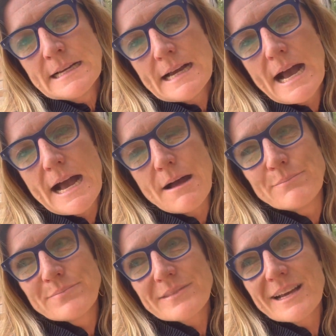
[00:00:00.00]

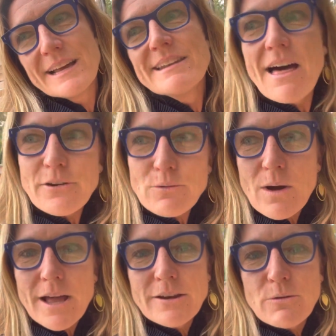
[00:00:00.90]
Another
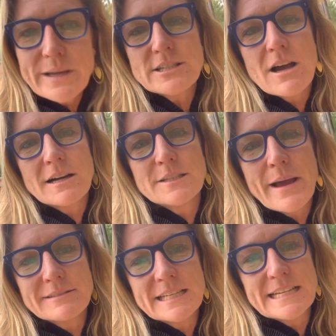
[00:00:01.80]
one we talked
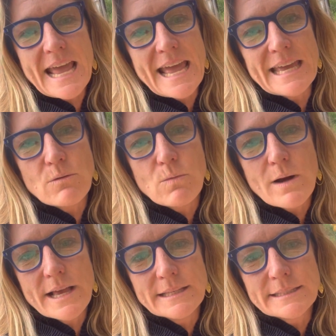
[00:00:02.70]
about today
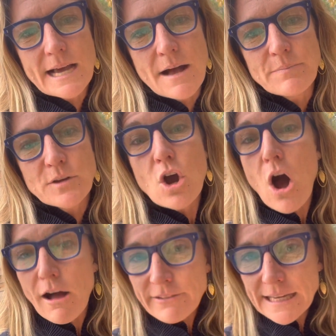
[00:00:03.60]
was
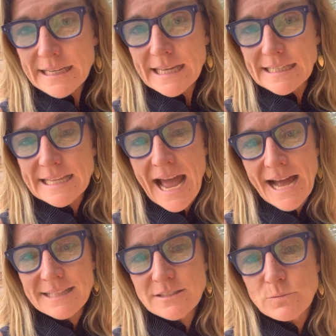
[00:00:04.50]
coughing in
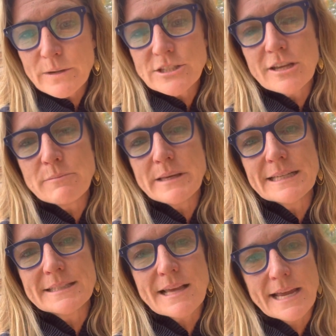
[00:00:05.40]
cats, which can be a
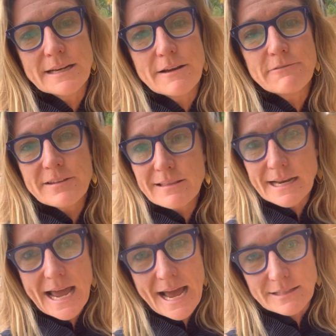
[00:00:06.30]
sign of feline
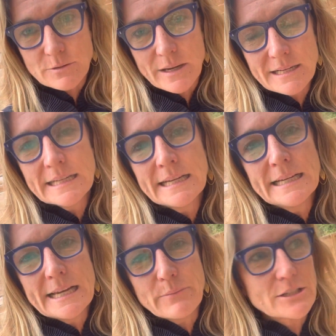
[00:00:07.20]
asthma.
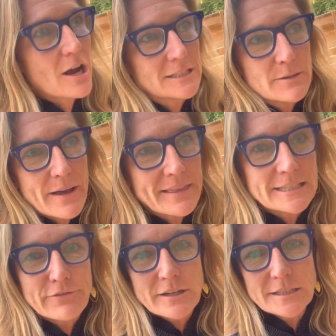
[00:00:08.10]
And we talked about the
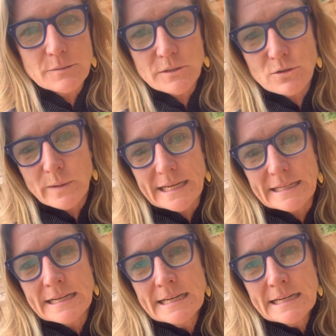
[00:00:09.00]
difference between
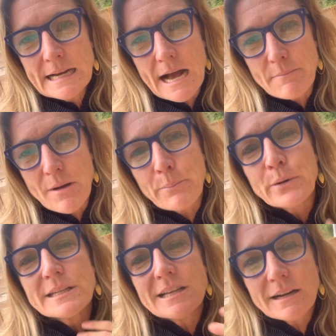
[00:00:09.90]
a
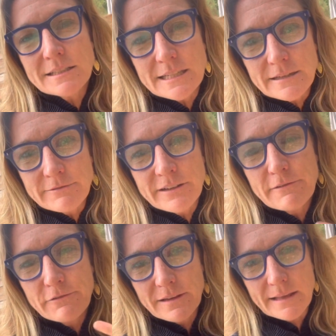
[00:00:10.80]
productive
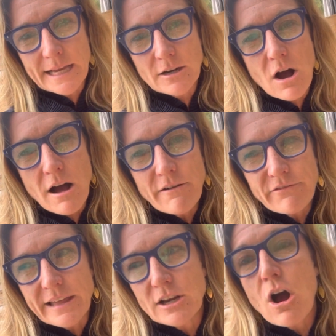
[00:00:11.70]
feline cough,
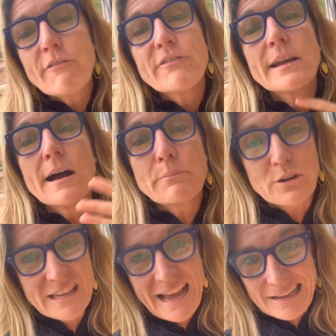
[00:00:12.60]
like coughing up or
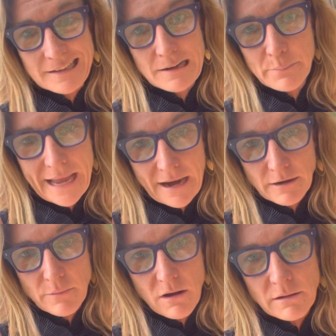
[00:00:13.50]
yakking up a
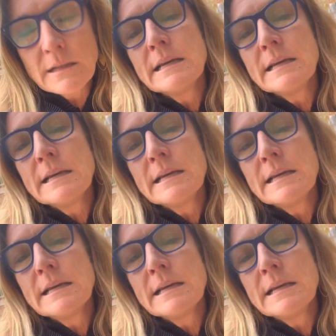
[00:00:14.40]
hairball,